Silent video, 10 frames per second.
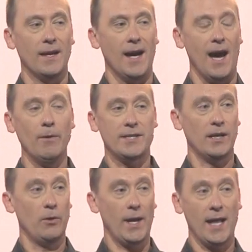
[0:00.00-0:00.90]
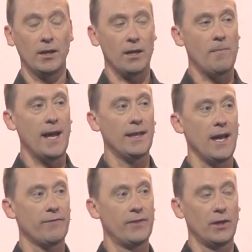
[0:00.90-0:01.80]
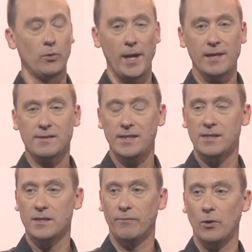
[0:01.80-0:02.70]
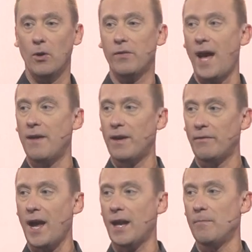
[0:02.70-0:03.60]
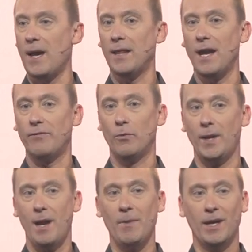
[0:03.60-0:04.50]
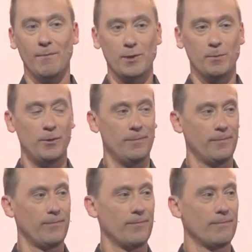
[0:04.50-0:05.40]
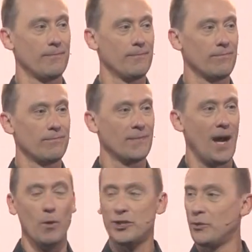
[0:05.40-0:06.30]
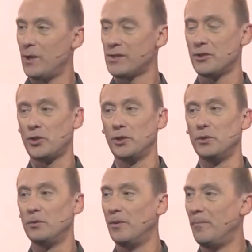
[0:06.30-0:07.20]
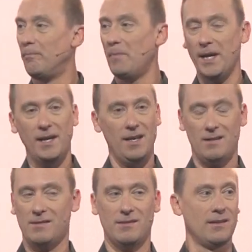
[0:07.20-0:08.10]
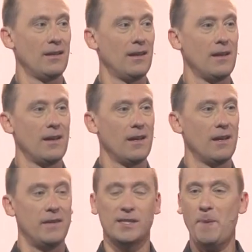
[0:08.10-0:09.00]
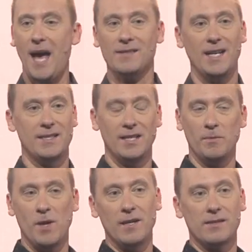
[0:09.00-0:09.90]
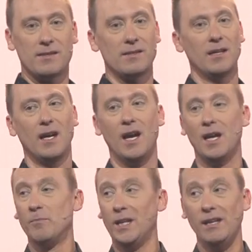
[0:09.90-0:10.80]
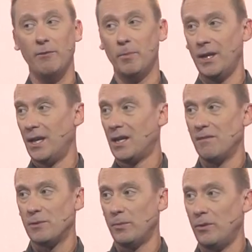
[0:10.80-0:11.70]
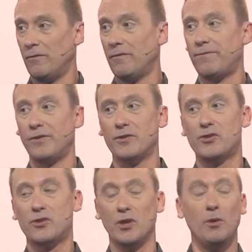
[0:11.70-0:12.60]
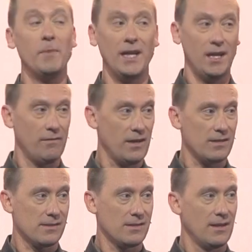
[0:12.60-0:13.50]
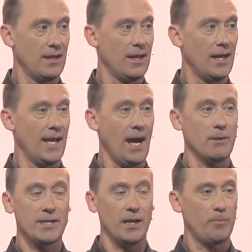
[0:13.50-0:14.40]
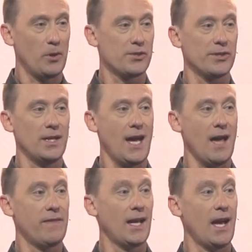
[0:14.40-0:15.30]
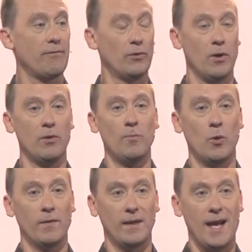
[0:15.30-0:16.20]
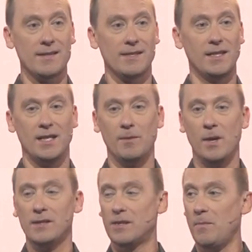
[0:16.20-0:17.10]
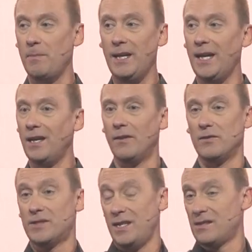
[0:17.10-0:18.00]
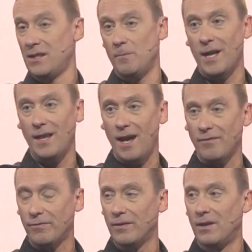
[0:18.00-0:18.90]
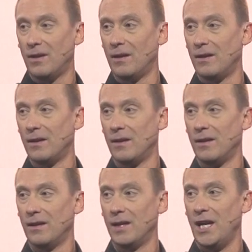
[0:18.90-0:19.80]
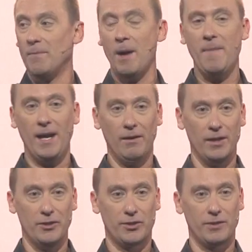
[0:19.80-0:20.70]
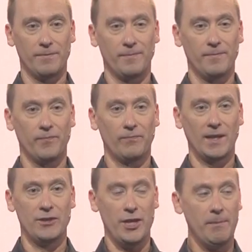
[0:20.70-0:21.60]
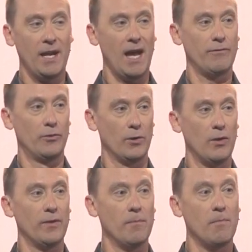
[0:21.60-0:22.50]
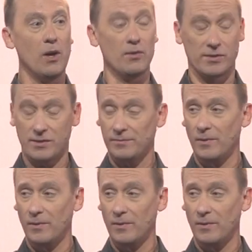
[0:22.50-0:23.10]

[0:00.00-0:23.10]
I would tell you, when I look at my life, the greatest seasons of growth I've ever had in my life are when I'm uncomfortable. I wish it wasn't true, but it is. These past 18 months, unbelievably uncomfortable for so many of us. And I would tell you personally, I think I've grown more in the last 18 months than maybe any other season of my life. In my marriage, Jamie and I have grown the most